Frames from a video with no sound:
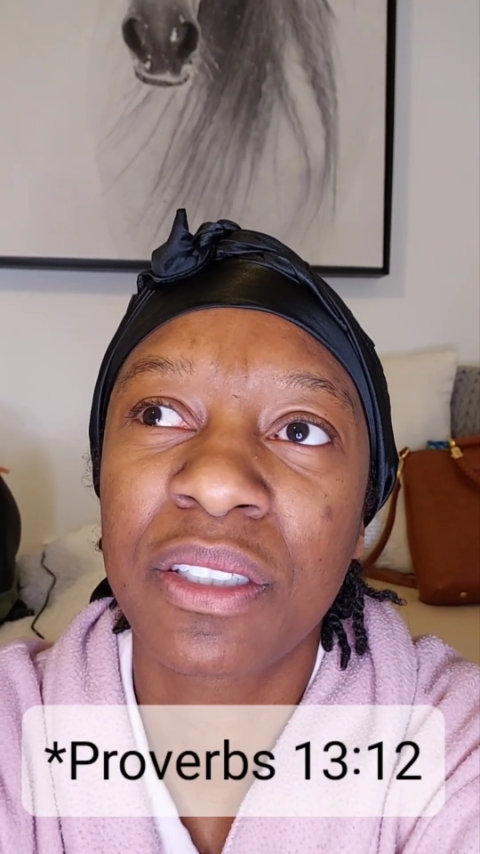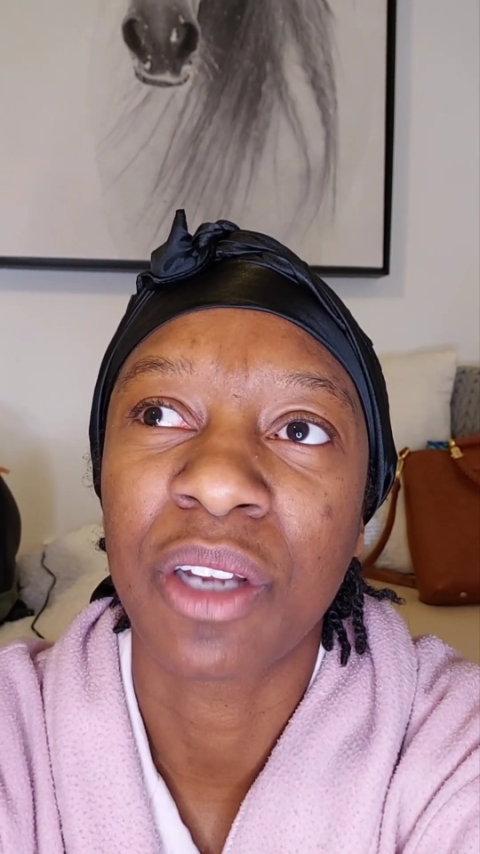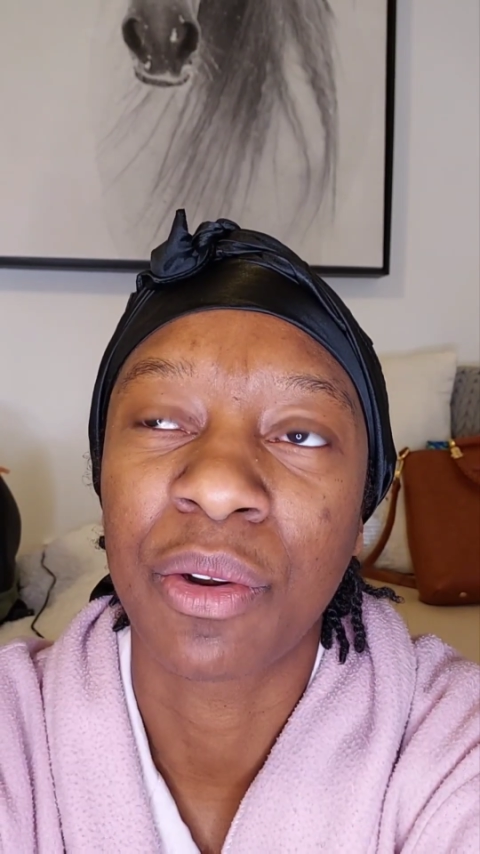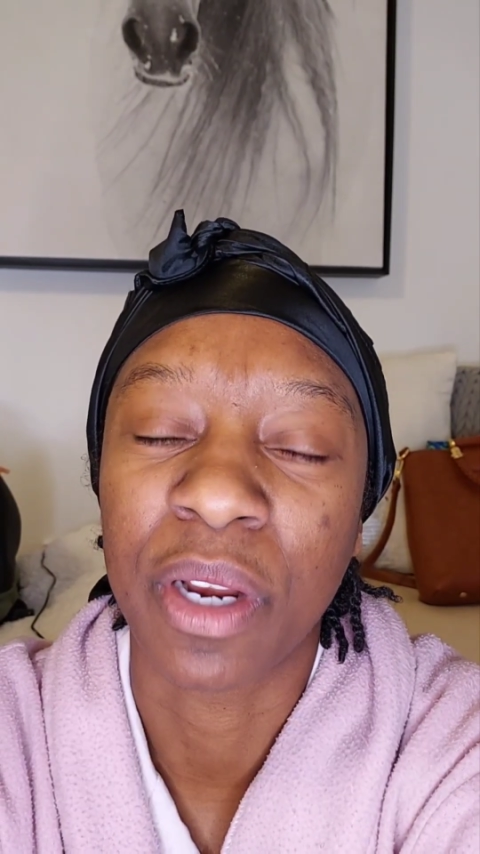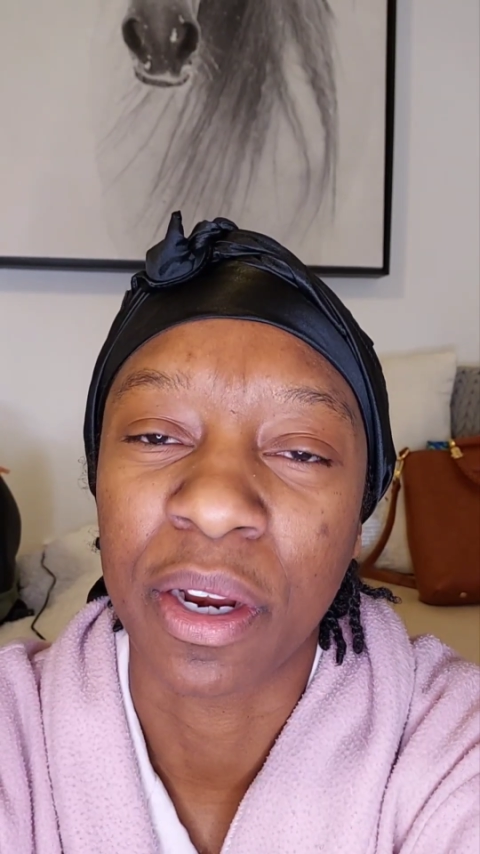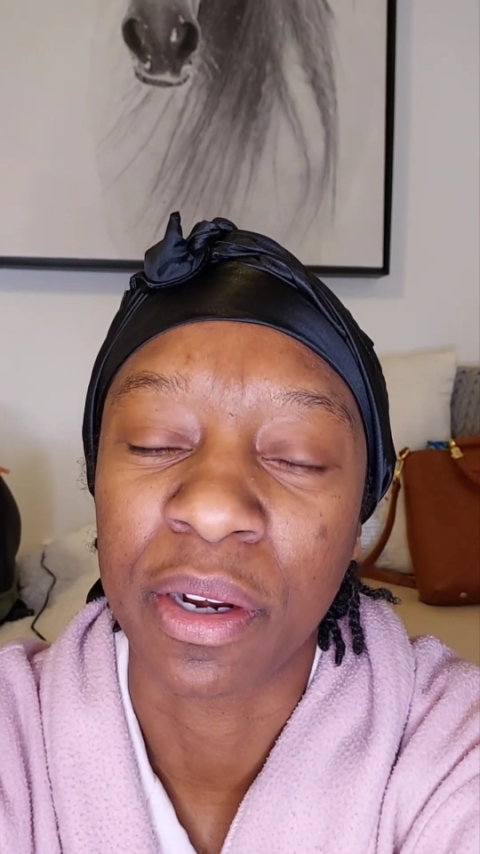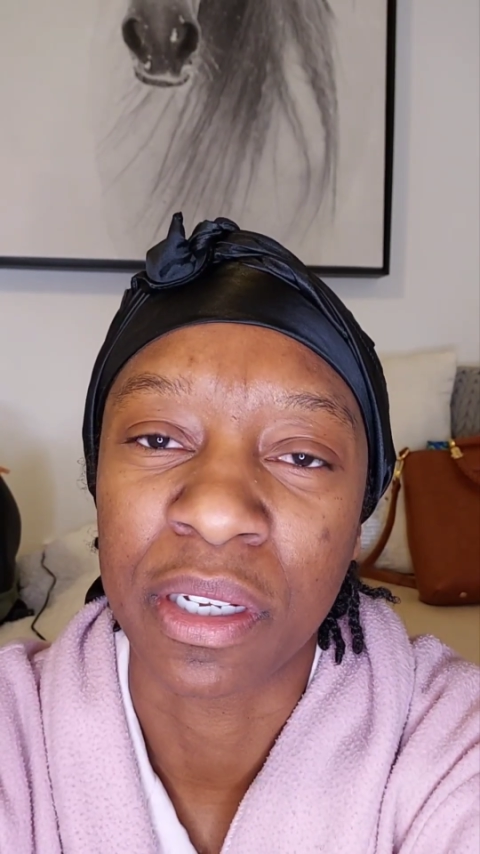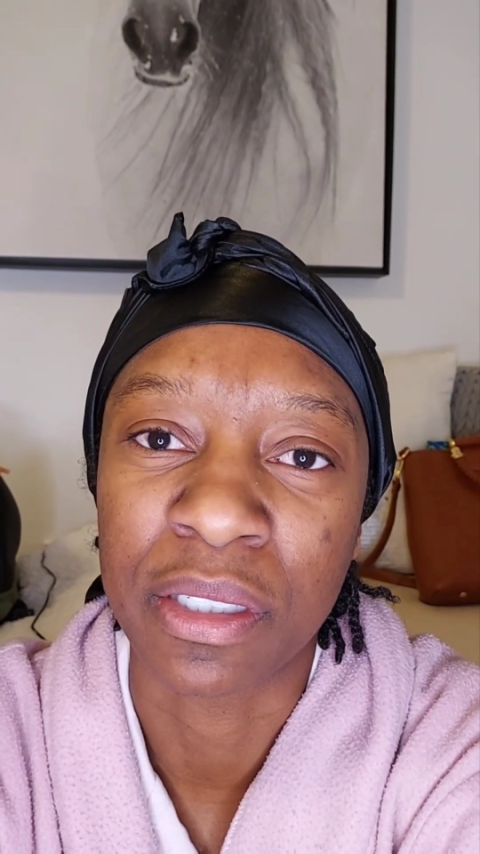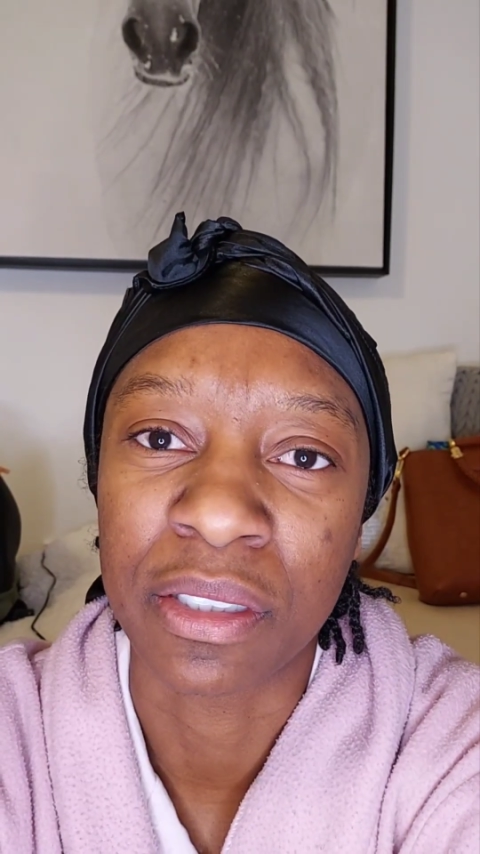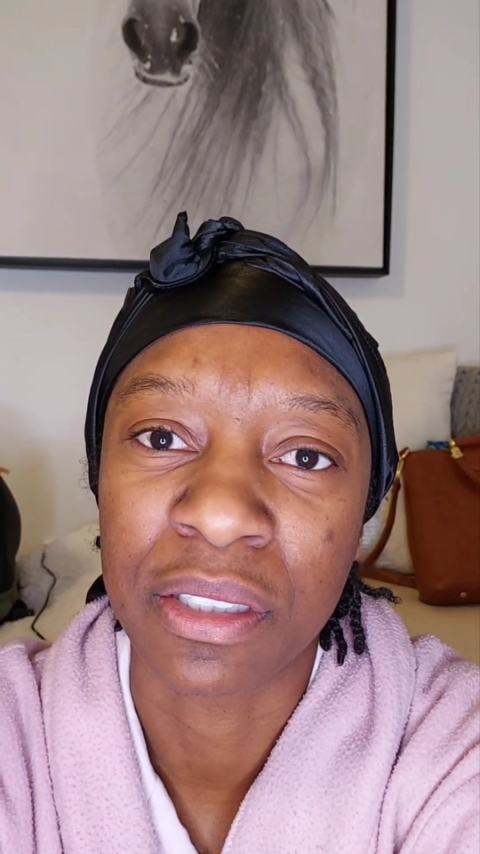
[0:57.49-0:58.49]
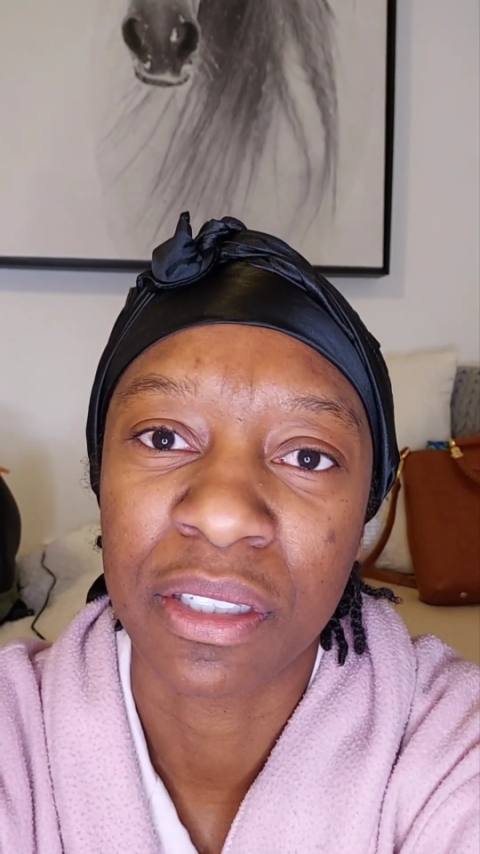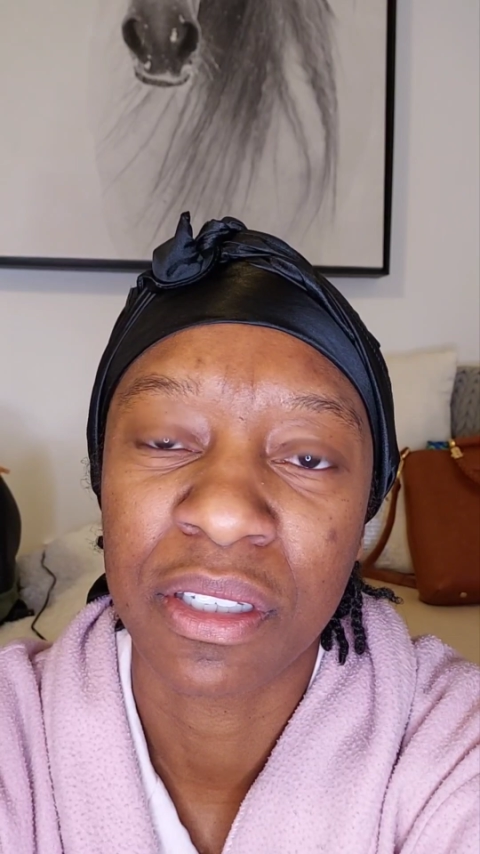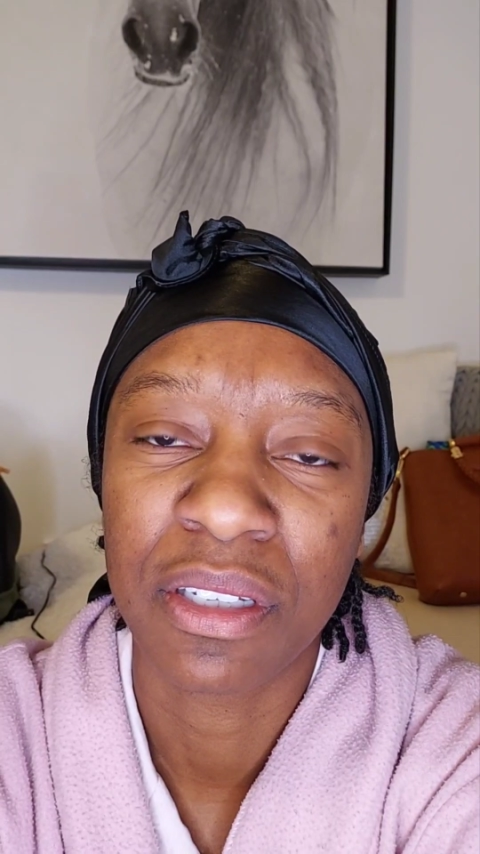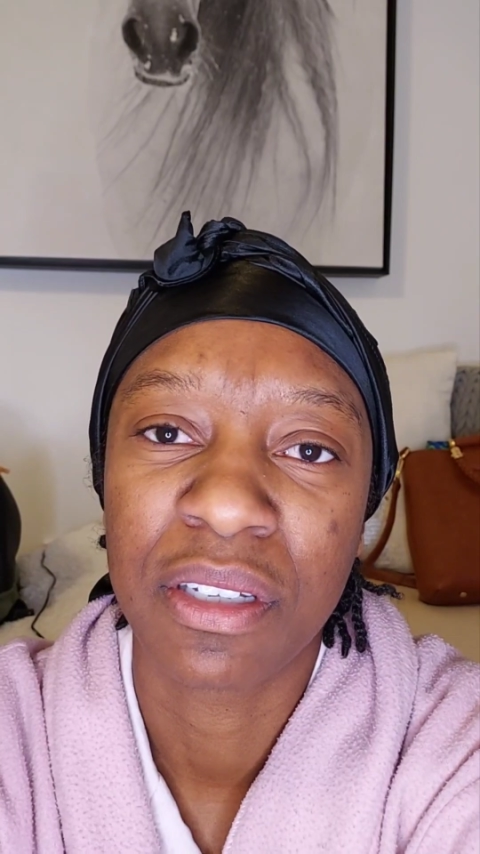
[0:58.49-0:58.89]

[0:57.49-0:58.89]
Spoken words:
are certain areas